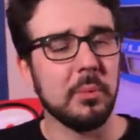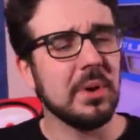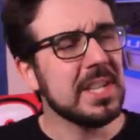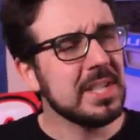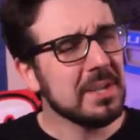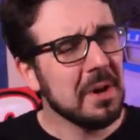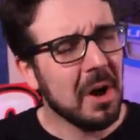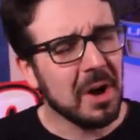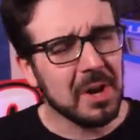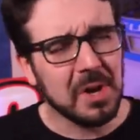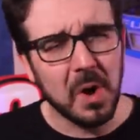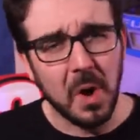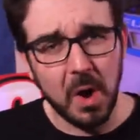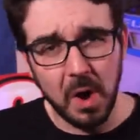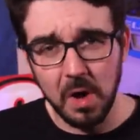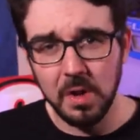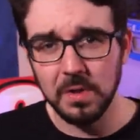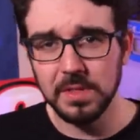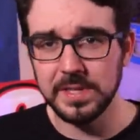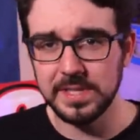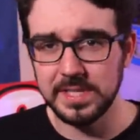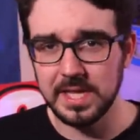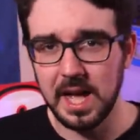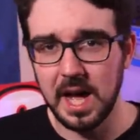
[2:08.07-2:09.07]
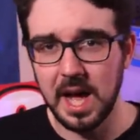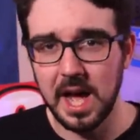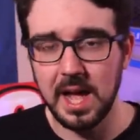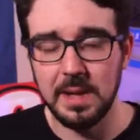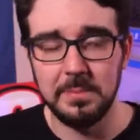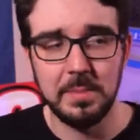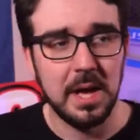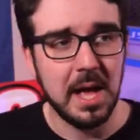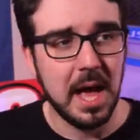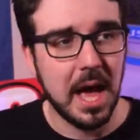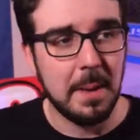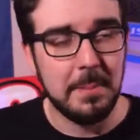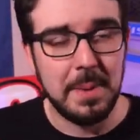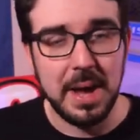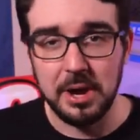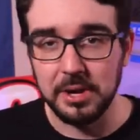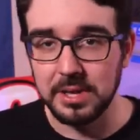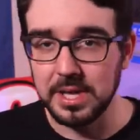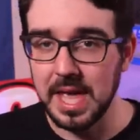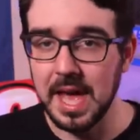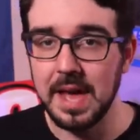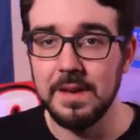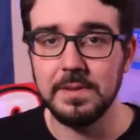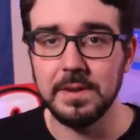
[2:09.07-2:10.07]
We talk all the time
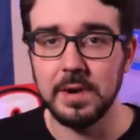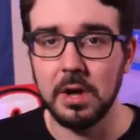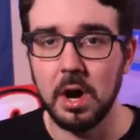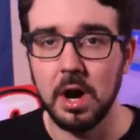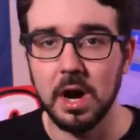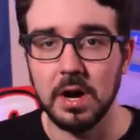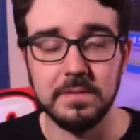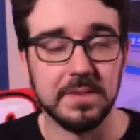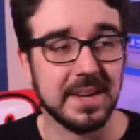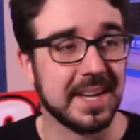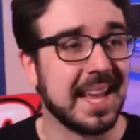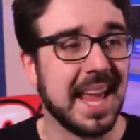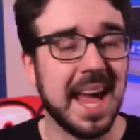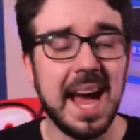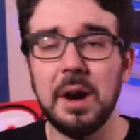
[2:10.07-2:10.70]
about Kevin Harvick,